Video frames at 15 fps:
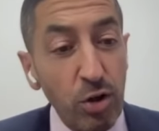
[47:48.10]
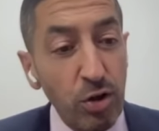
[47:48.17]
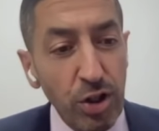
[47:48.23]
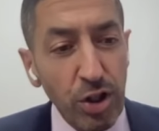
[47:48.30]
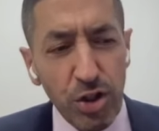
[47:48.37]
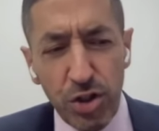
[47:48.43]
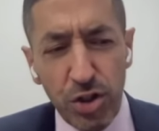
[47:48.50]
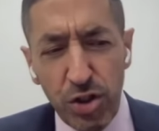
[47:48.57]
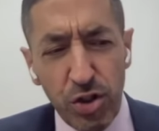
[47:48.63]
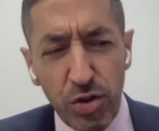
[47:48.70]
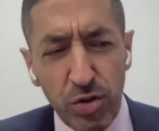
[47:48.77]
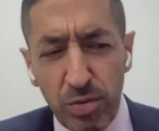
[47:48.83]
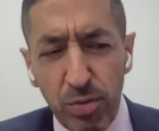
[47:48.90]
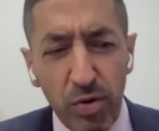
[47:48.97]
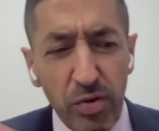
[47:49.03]
other contentious
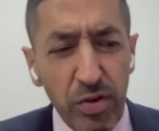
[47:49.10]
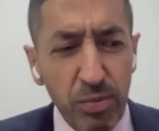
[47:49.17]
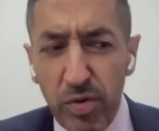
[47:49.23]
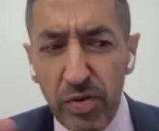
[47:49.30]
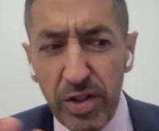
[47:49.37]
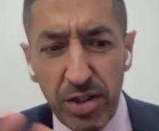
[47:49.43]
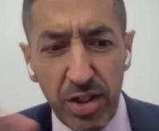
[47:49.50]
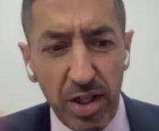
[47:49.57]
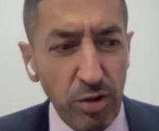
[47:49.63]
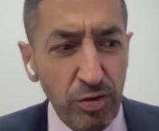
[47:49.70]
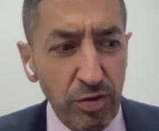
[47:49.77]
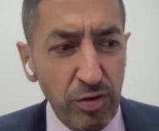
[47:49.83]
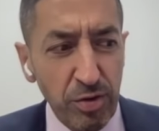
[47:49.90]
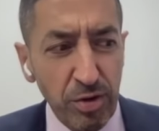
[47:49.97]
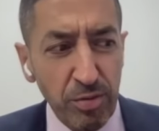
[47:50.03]
issues, move it
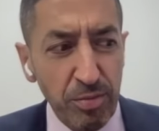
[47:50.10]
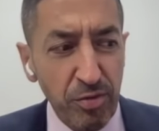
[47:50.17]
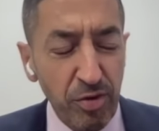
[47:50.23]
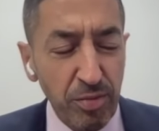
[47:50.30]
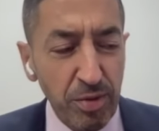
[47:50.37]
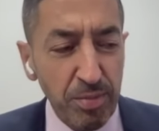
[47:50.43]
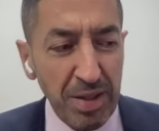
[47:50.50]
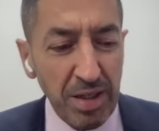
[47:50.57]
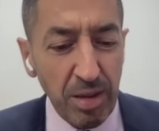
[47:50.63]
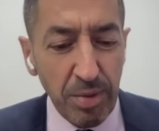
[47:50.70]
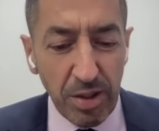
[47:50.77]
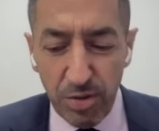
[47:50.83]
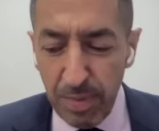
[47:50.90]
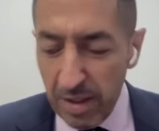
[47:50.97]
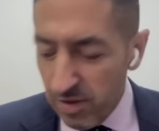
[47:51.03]
aside from the
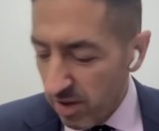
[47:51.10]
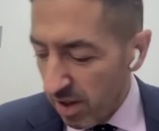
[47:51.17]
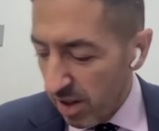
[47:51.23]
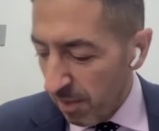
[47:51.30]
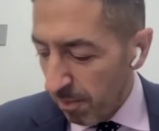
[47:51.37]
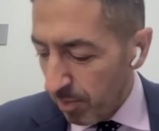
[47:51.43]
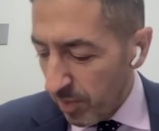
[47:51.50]
pandemic space.